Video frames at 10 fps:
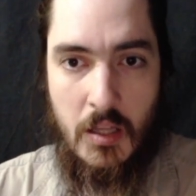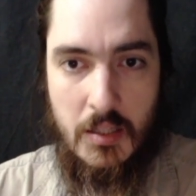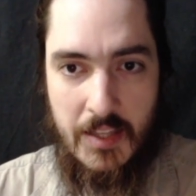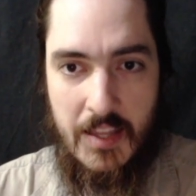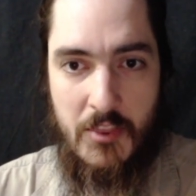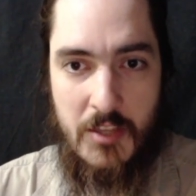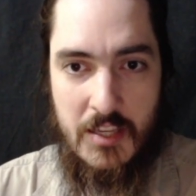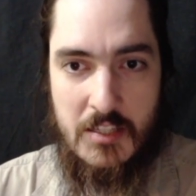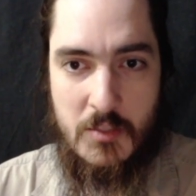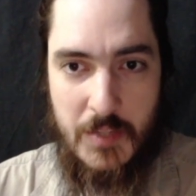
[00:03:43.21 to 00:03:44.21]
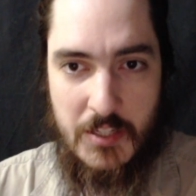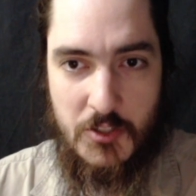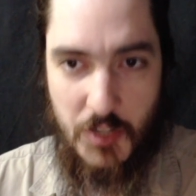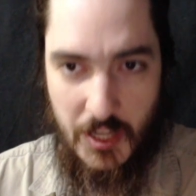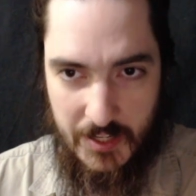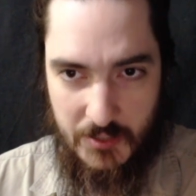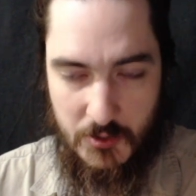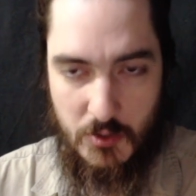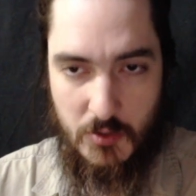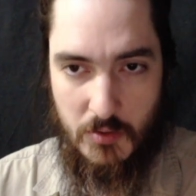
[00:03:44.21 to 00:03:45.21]
Let these be
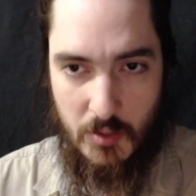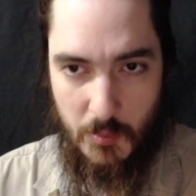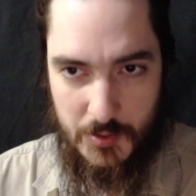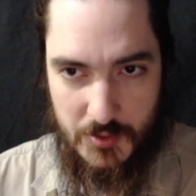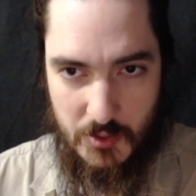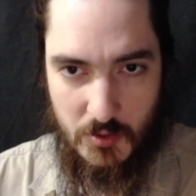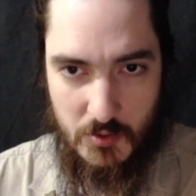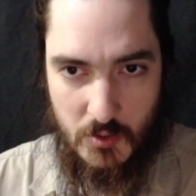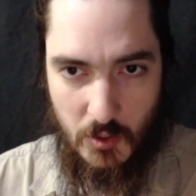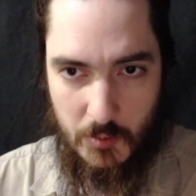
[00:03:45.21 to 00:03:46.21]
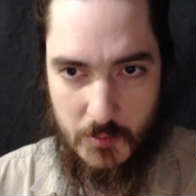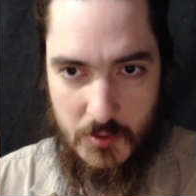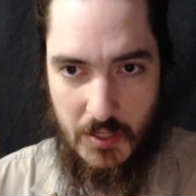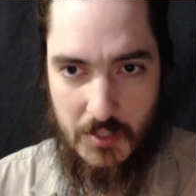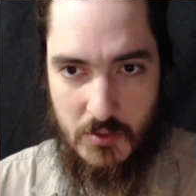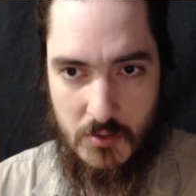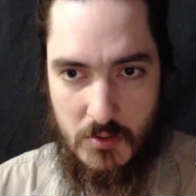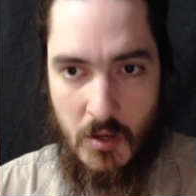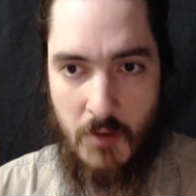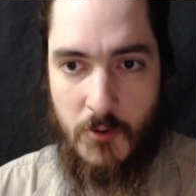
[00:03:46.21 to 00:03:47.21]
changed, their position and
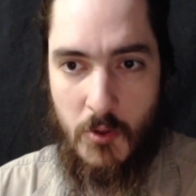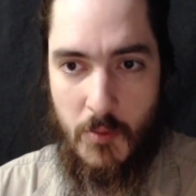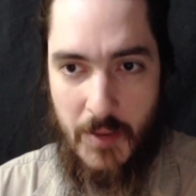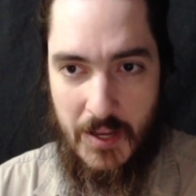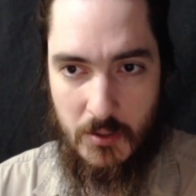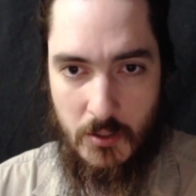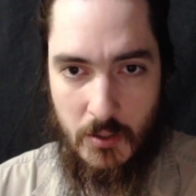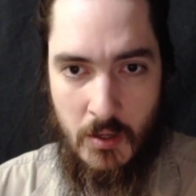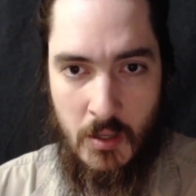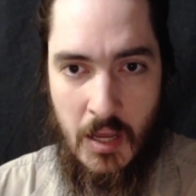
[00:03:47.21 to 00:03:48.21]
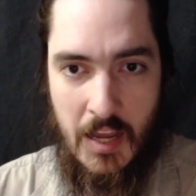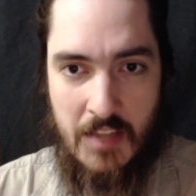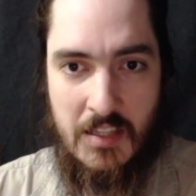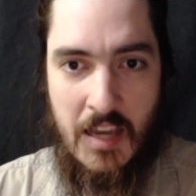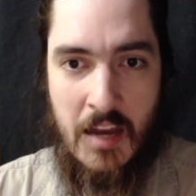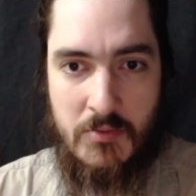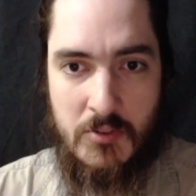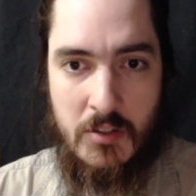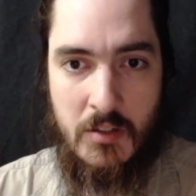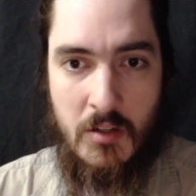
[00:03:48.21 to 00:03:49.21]
circumstances, for the better, and the
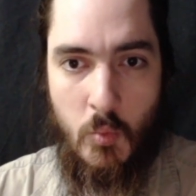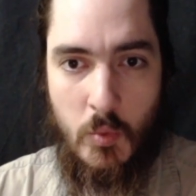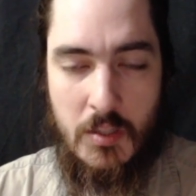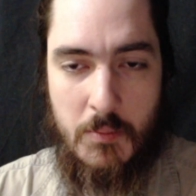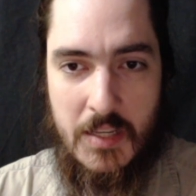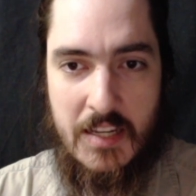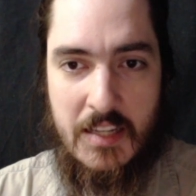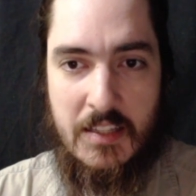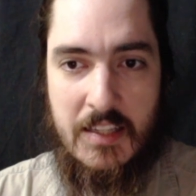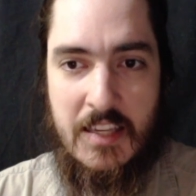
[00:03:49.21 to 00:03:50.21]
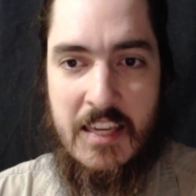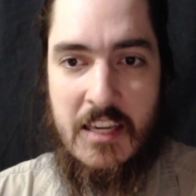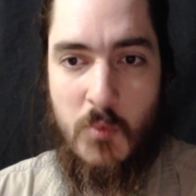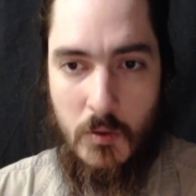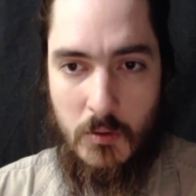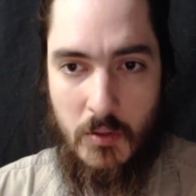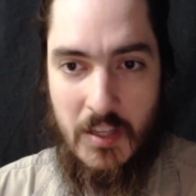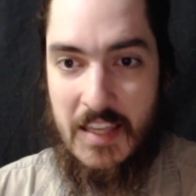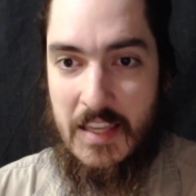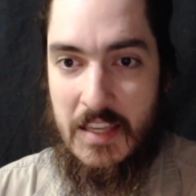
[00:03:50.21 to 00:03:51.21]
African will immediately equal,
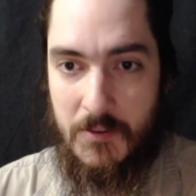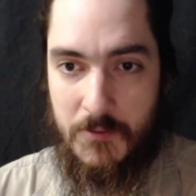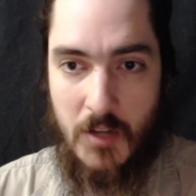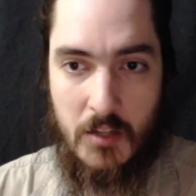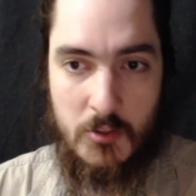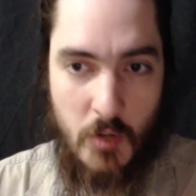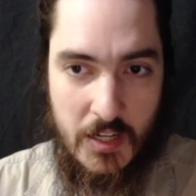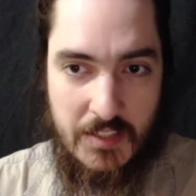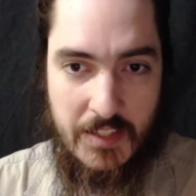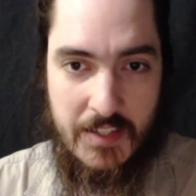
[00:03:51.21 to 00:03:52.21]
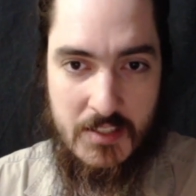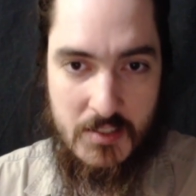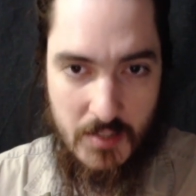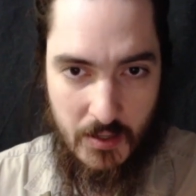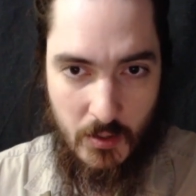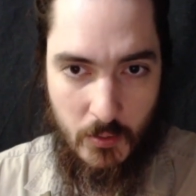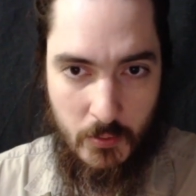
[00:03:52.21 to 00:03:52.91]
if not greatly excel,